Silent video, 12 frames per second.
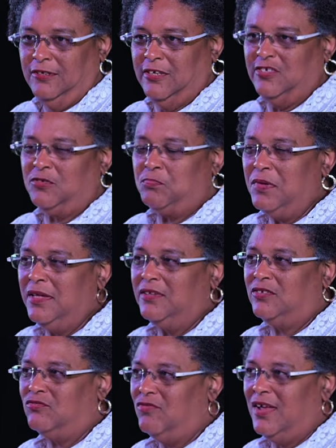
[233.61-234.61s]
that
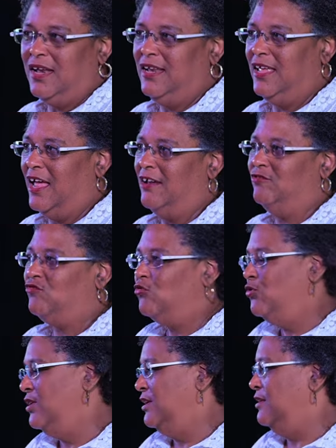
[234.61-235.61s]
speaks really and
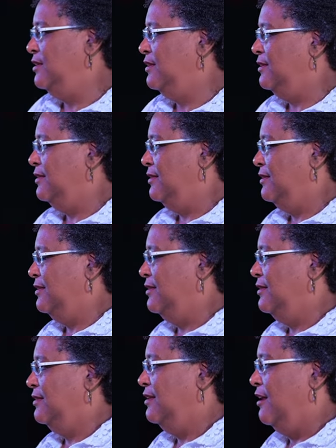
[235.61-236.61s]
truly
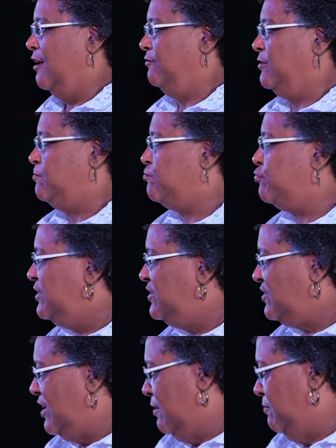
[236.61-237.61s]
of the
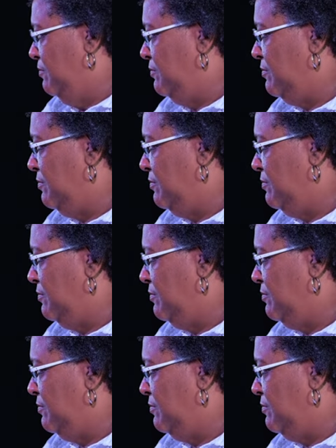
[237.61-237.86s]
precept